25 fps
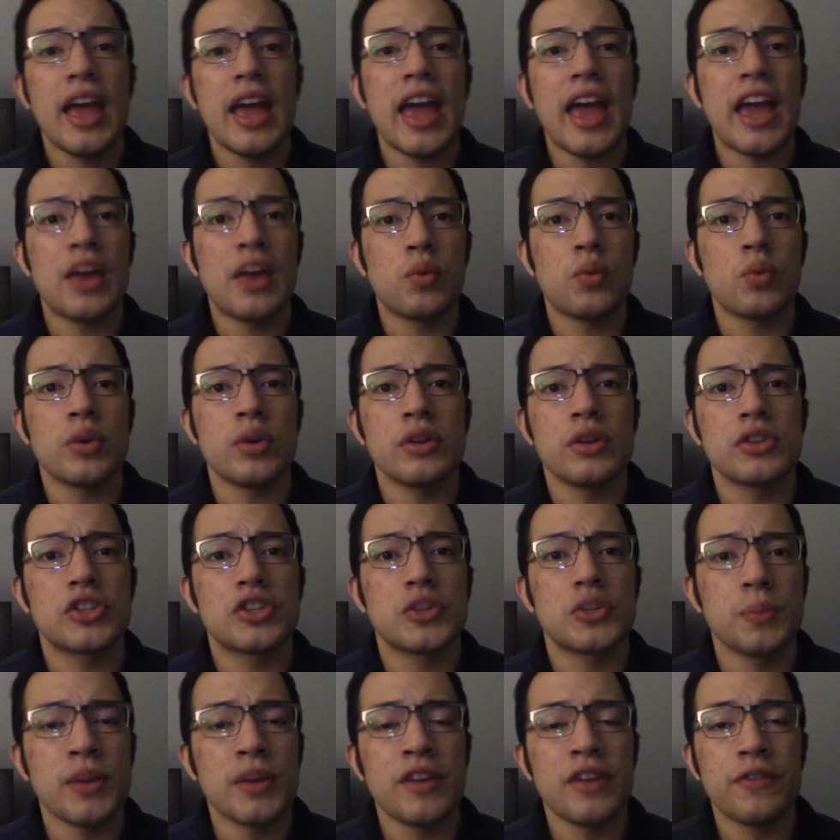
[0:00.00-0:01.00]
and Will
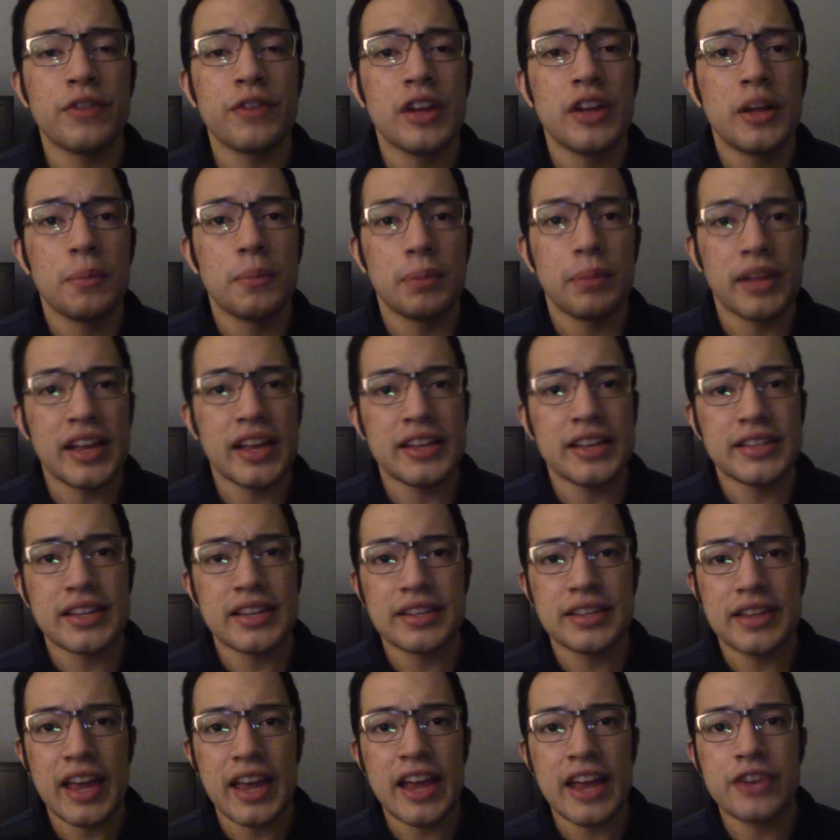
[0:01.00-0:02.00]
Smith plays
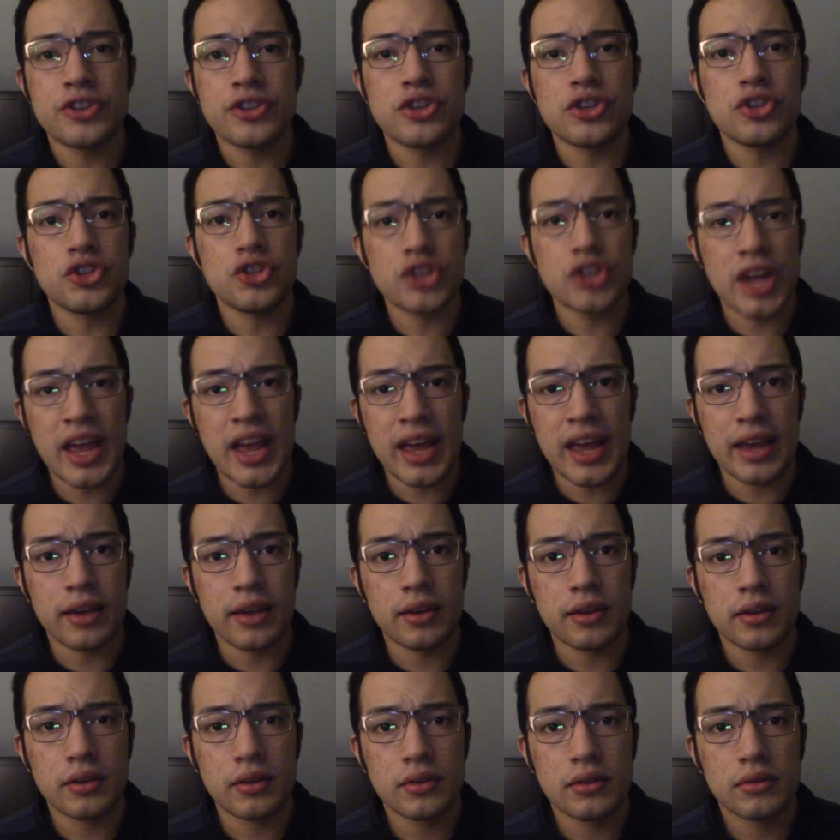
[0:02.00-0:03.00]
as Agent J.